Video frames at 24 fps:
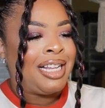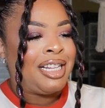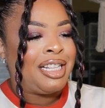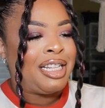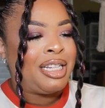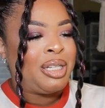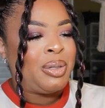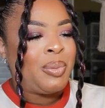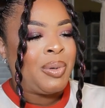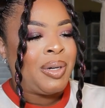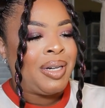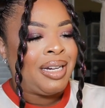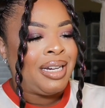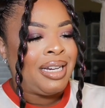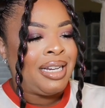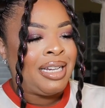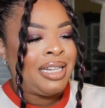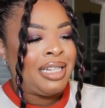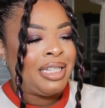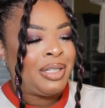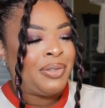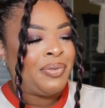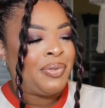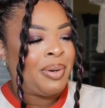This one
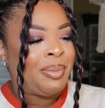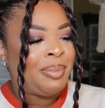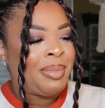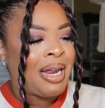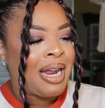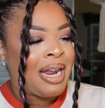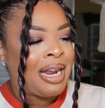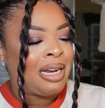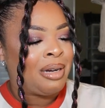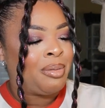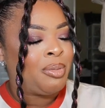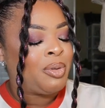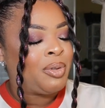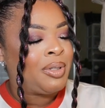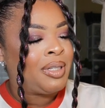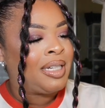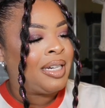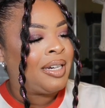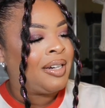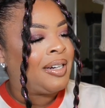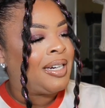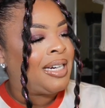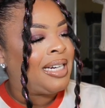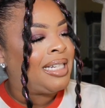is from the animal
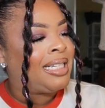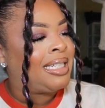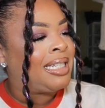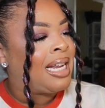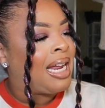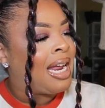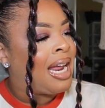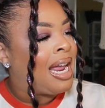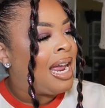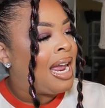series,